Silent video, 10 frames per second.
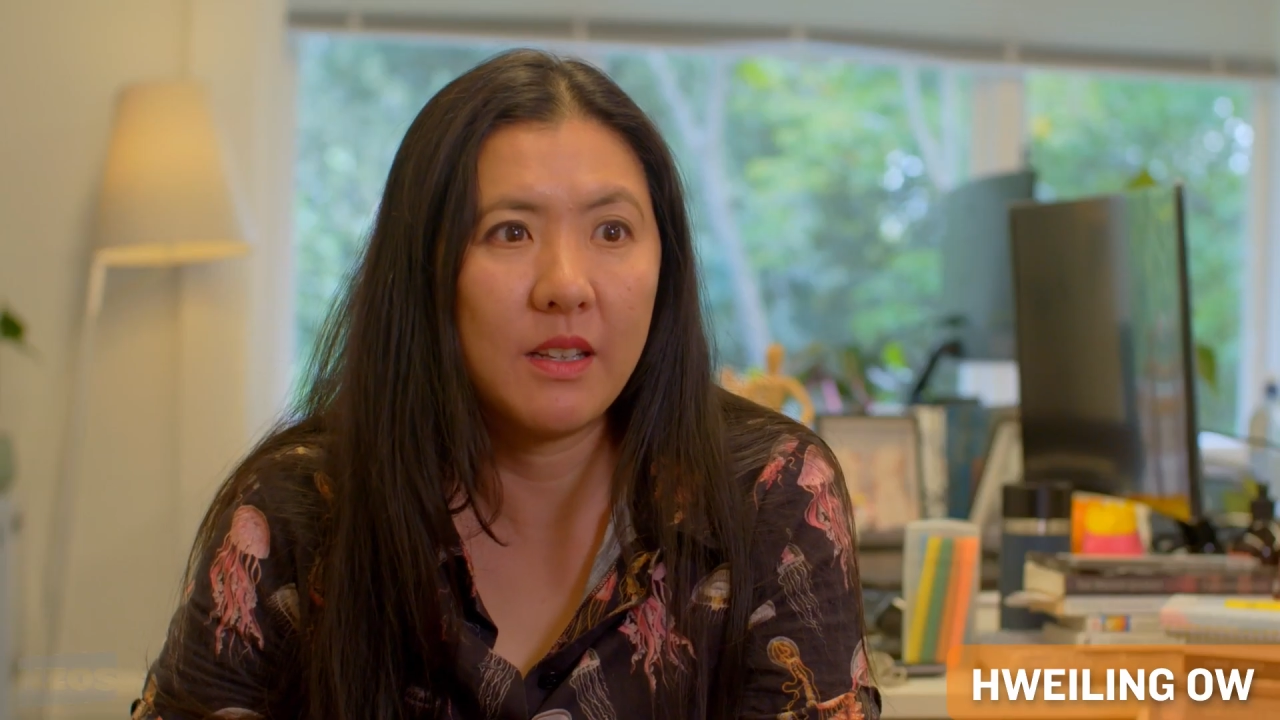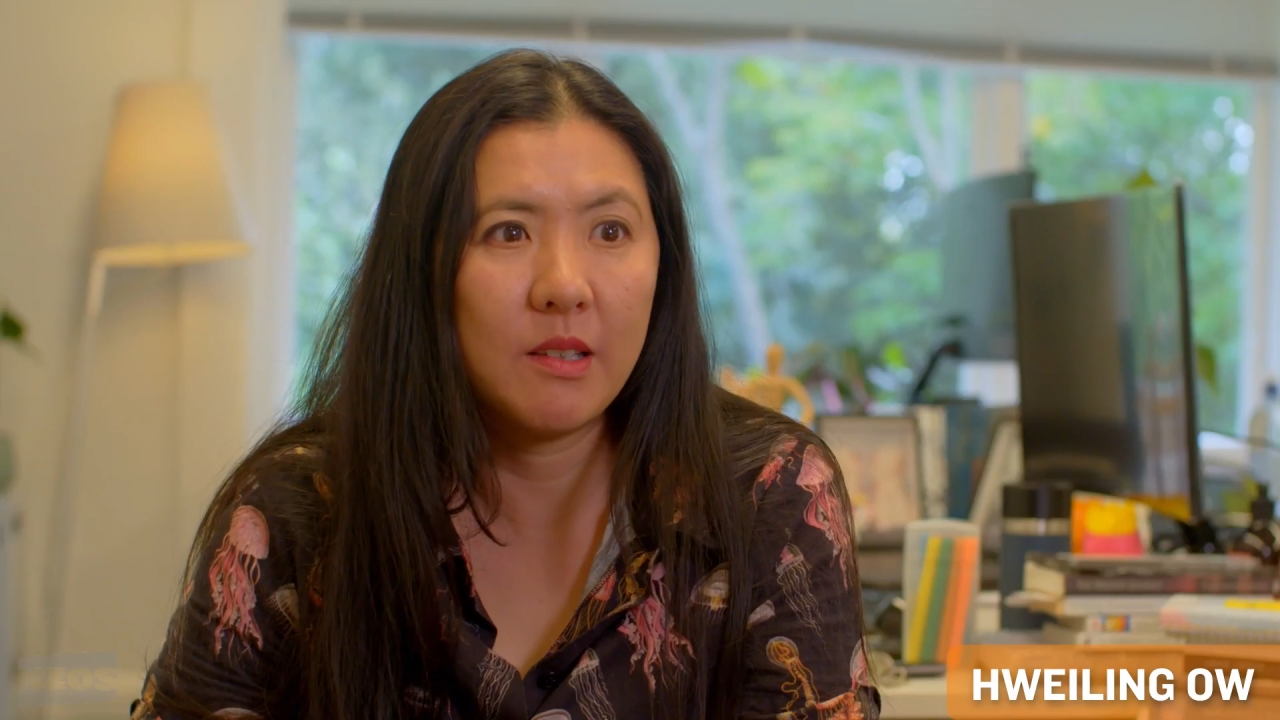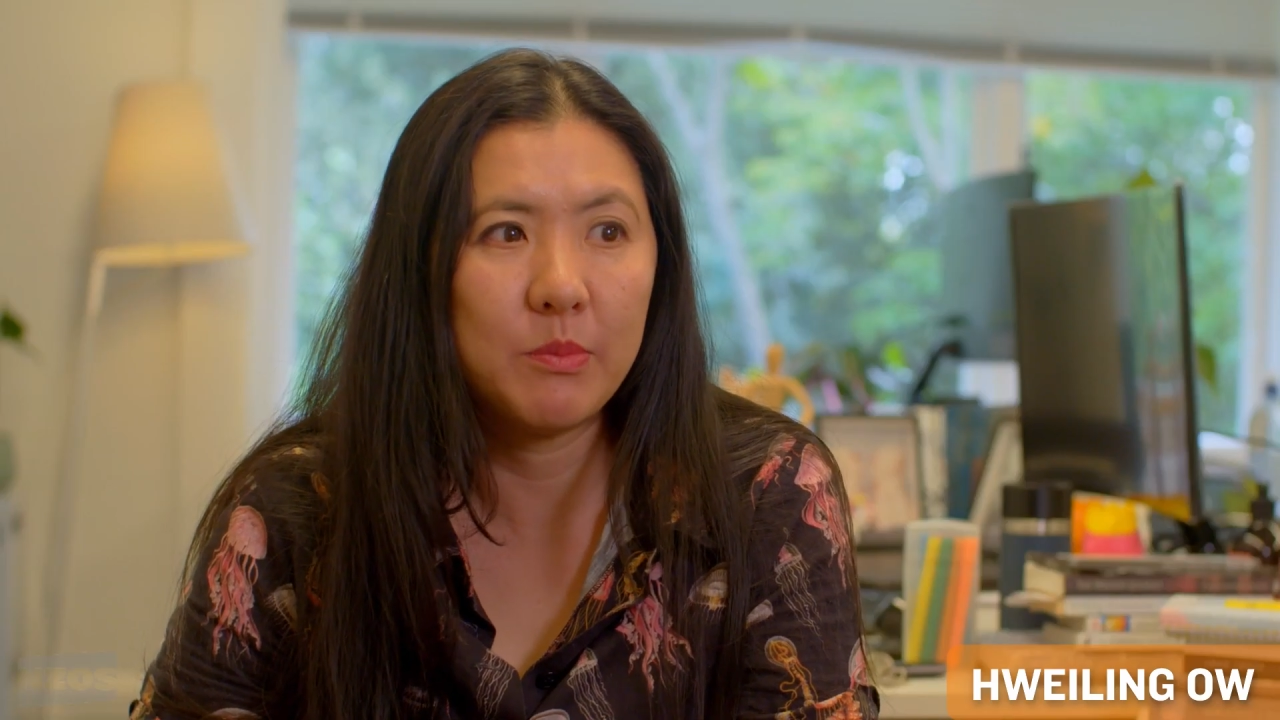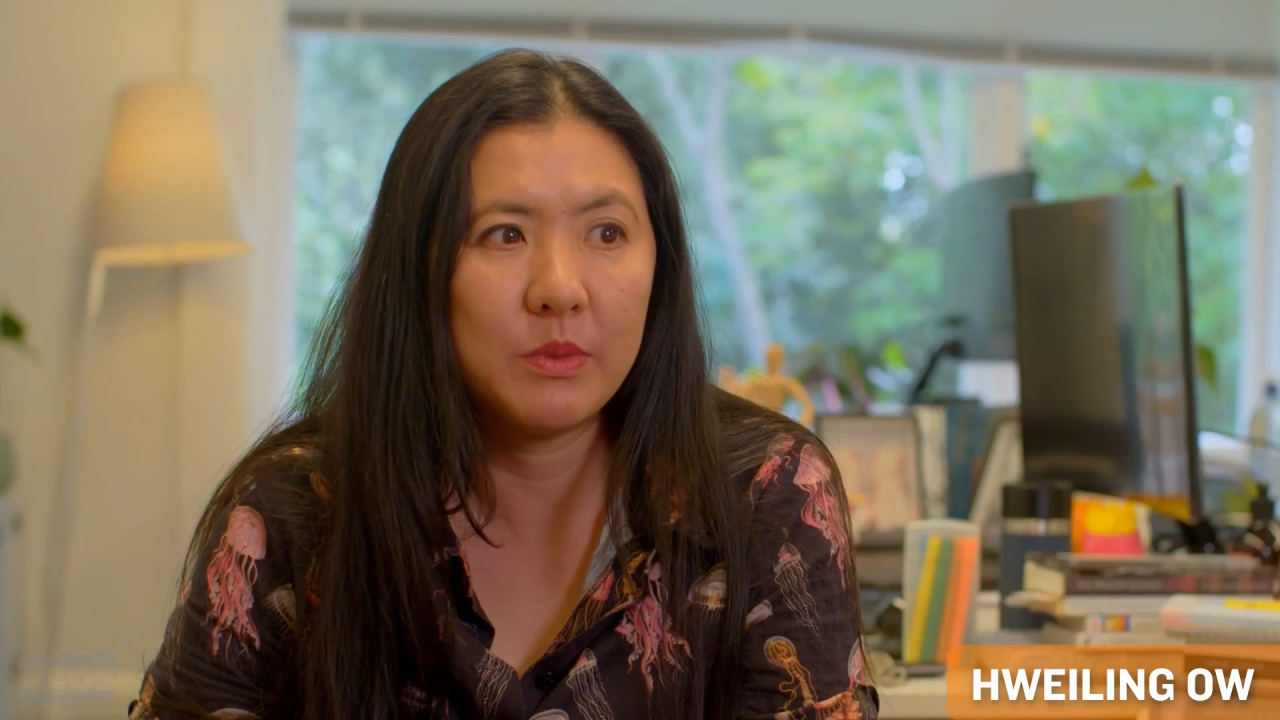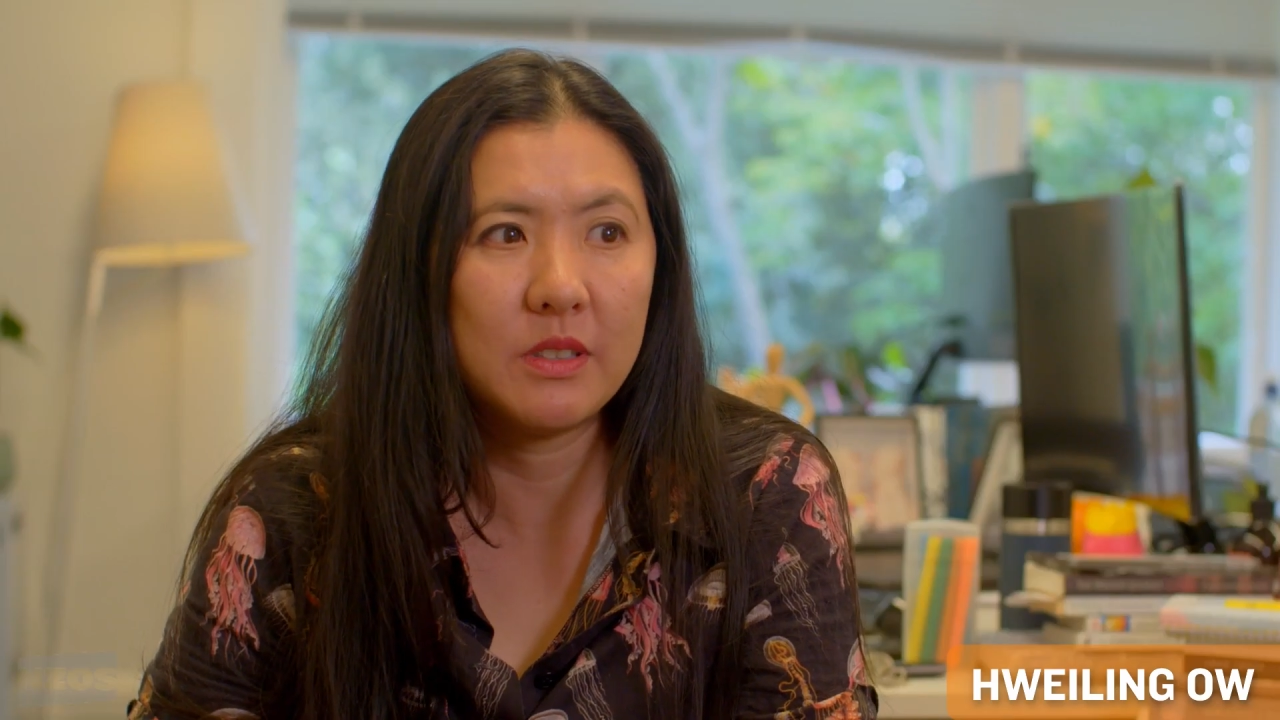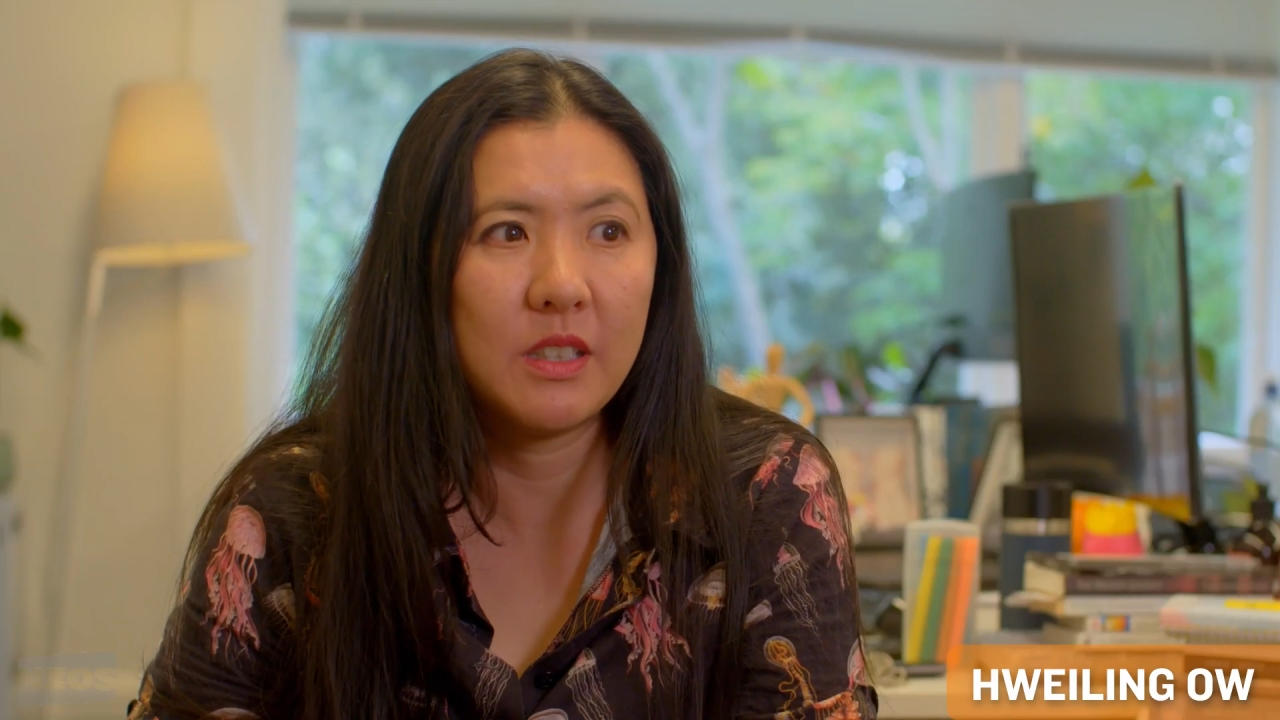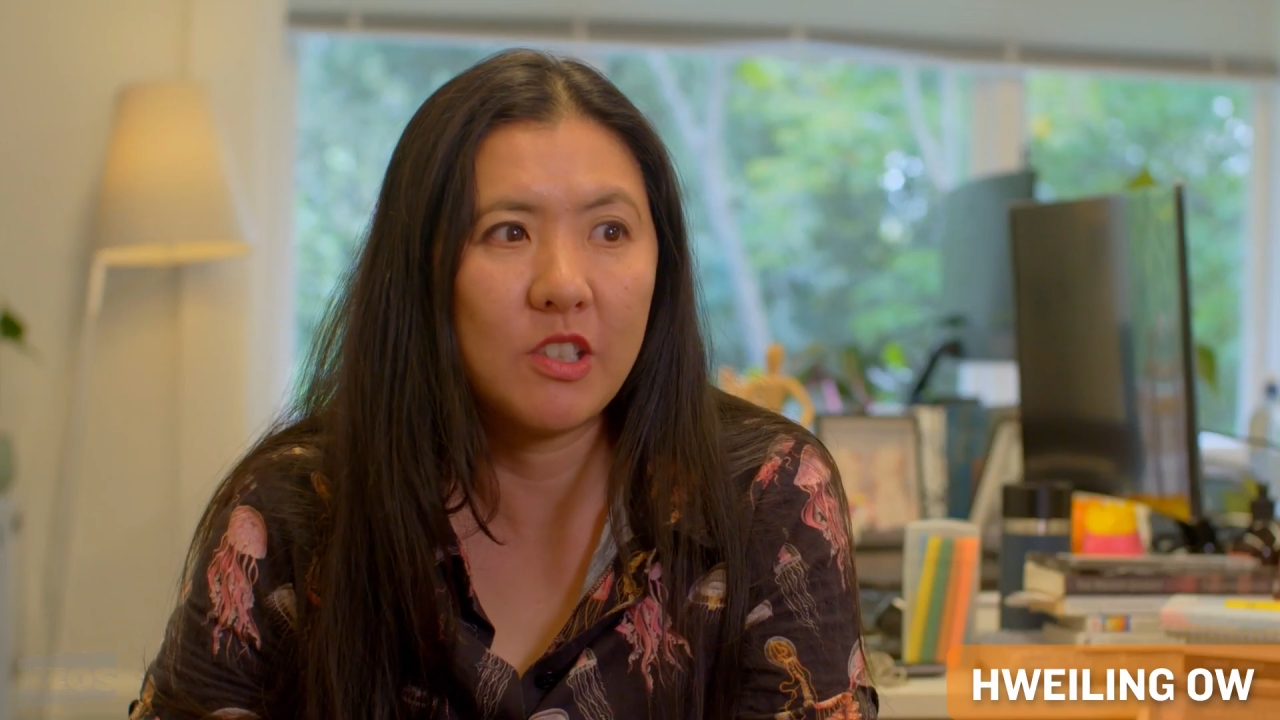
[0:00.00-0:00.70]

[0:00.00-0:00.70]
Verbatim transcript: it up as they